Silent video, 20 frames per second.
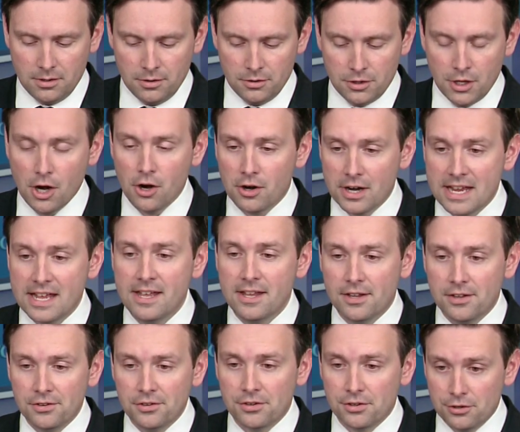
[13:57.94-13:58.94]
there
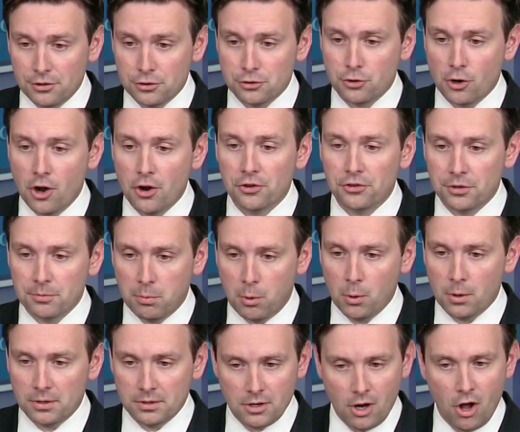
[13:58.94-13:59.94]
is strong
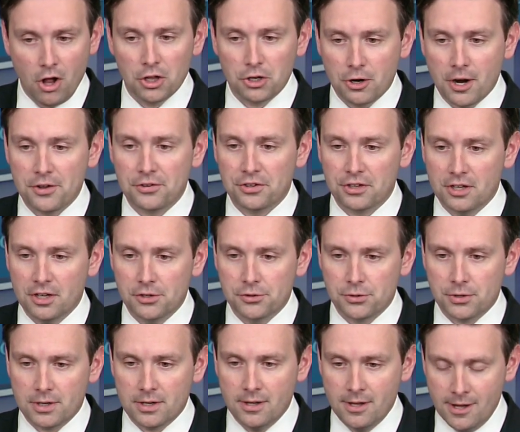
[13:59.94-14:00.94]
support all across the
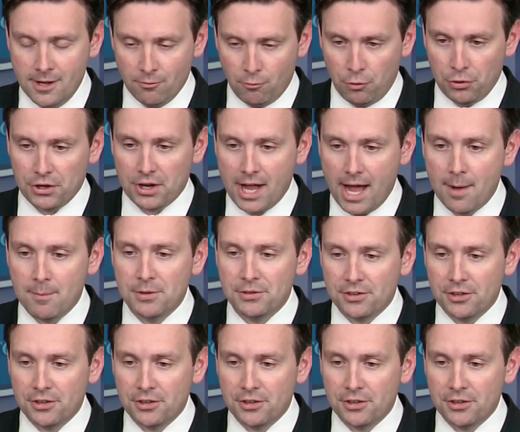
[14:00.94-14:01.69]
country for the common